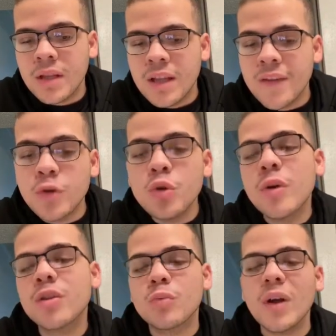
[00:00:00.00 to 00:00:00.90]
if you do
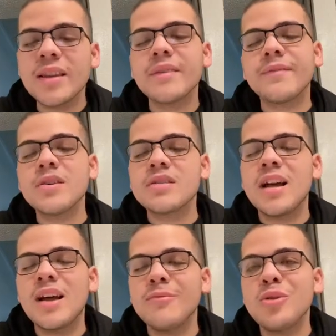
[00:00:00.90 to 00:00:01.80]
it right the first
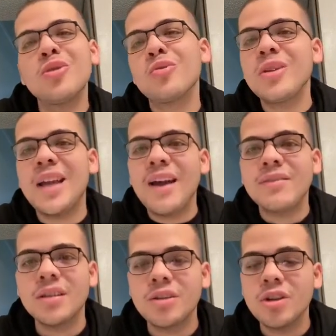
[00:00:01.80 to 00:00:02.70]
time, you don't really have
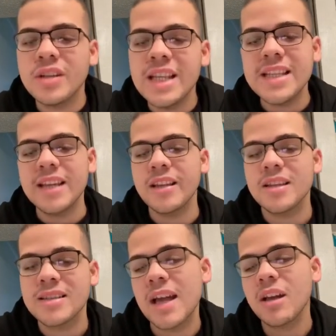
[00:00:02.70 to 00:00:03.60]
to, your detailing
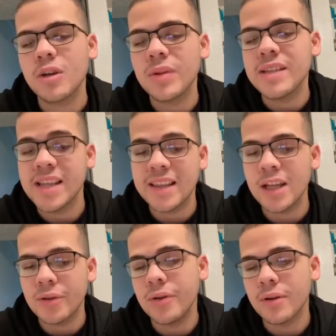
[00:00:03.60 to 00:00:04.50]
is not going to really take
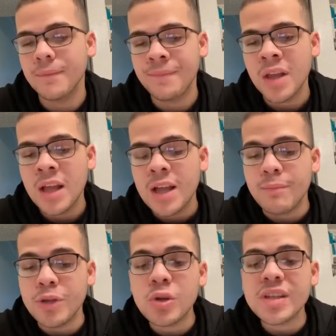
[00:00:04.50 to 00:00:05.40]
that long.
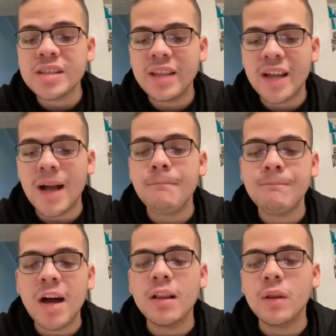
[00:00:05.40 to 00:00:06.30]
But you can see like I'm
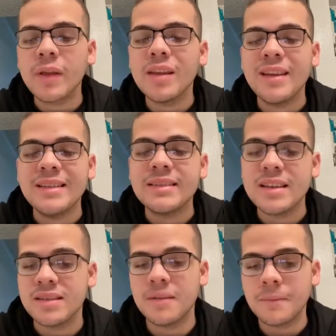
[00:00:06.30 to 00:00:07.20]
following a
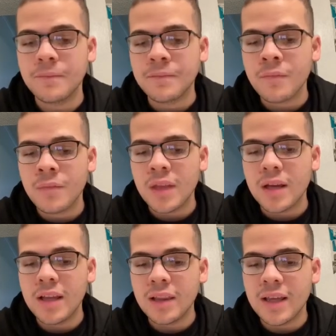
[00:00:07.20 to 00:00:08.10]
system,
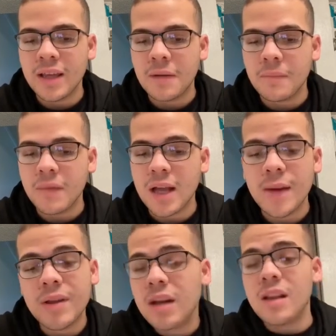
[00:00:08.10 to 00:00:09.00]
and like
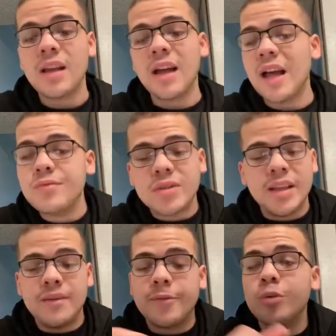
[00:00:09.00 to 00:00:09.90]
I'm not gonna lie, I'm trying
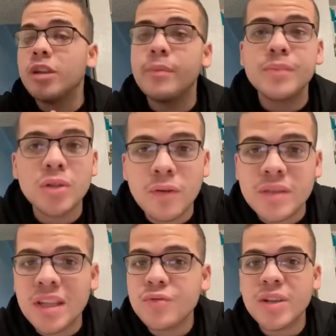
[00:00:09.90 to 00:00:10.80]
to give a premium
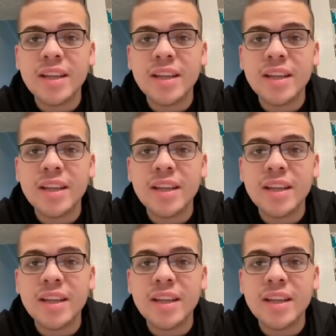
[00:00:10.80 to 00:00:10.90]
service. I'm trying